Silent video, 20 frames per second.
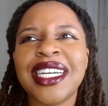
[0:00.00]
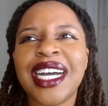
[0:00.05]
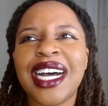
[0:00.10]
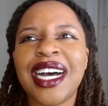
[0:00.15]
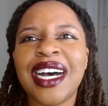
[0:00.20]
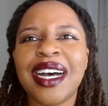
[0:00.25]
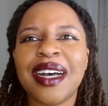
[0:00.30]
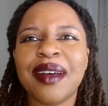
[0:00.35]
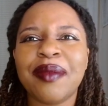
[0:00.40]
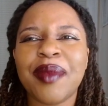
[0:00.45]

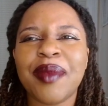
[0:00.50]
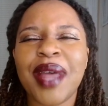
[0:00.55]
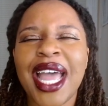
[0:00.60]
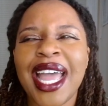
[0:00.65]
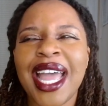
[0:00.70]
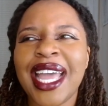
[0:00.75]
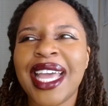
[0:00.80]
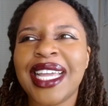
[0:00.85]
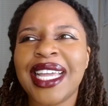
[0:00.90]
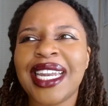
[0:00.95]

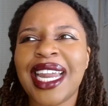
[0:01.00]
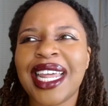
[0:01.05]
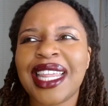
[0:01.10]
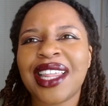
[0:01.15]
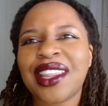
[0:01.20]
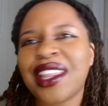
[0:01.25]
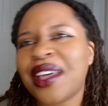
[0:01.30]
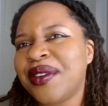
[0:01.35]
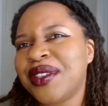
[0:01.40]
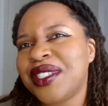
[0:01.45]
And I
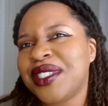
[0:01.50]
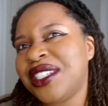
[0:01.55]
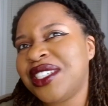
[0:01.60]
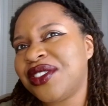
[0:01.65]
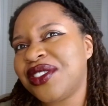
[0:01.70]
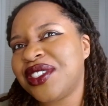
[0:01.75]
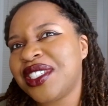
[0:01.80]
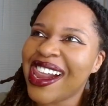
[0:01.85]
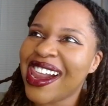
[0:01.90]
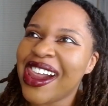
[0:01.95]
thought that was
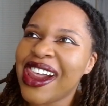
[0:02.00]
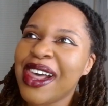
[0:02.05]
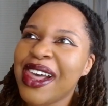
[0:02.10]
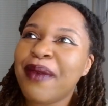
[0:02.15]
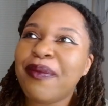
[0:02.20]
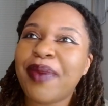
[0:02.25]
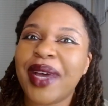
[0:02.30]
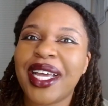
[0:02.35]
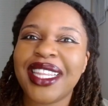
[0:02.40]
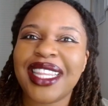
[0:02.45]
interesting.
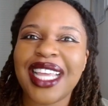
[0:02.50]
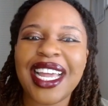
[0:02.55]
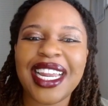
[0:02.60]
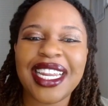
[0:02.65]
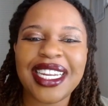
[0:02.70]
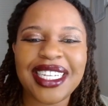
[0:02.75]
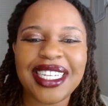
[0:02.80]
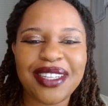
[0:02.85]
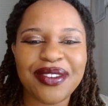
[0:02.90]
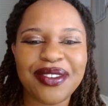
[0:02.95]
But
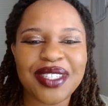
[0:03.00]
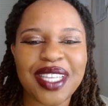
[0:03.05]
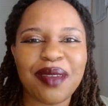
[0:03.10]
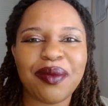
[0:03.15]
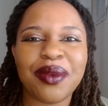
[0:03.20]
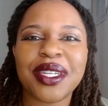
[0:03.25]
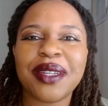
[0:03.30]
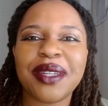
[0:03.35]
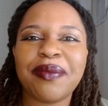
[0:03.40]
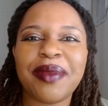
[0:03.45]
then he was
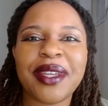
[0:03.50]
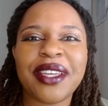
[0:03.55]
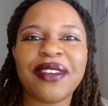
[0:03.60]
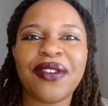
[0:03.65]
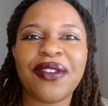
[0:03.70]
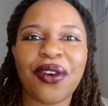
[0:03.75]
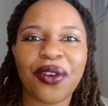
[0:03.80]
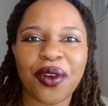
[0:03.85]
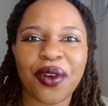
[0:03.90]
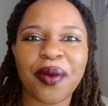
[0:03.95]
able to be
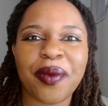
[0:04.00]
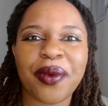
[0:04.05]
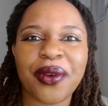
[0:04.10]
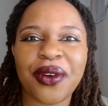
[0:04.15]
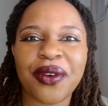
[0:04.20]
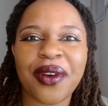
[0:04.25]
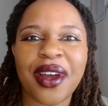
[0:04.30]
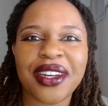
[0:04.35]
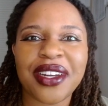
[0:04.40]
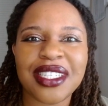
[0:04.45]

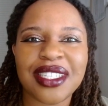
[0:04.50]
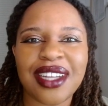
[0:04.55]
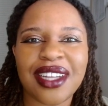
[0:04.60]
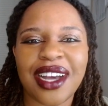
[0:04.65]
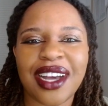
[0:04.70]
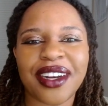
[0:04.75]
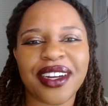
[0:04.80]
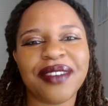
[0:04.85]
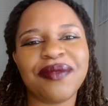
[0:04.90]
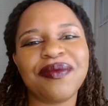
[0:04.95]
vulnerable around his
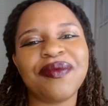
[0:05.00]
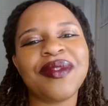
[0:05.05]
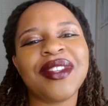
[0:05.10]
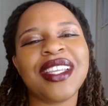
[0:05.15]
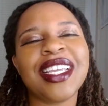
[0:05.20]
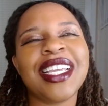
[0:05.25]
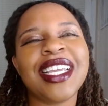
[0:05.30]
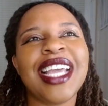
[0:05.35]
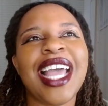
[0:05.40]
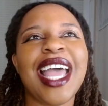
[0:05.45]
daughter
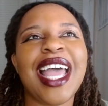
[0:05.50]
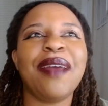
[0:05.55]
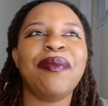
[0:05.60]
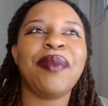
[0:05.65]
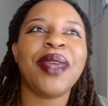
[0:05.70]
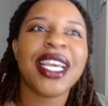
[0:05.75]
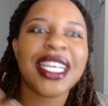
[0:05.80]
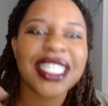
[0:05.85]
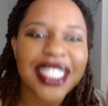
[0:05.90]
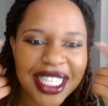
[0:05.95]

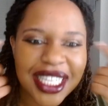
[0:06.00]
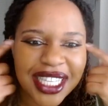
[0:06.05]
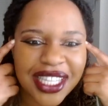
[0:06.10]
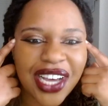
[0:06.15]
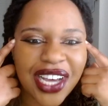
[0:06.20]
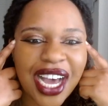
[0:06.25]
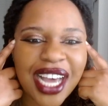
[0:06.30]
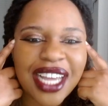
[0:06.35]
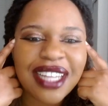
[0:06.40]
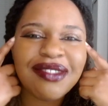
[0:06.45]
because he
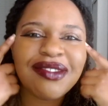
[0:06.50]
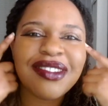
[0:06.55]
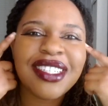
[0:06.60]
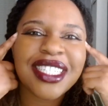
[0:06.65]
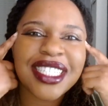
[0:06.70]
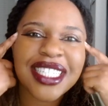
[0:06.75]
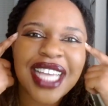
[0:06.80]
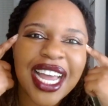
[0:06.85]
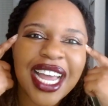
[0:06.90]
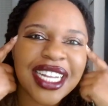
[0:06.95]

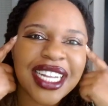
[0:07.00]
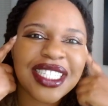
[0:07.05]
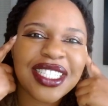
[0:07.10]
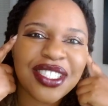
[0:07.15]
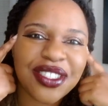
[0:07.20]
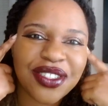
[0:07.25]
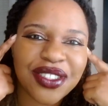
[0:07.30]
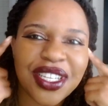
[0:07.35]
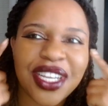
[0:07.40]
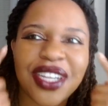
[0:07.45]
decided to
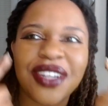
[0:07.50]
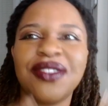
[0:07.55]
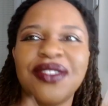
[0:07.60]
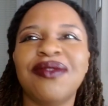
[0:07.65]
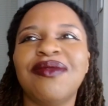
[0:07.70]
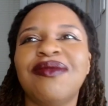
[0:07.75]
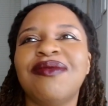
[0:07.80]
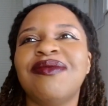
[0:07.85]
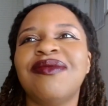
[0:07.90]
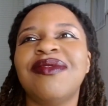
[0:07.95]
do so.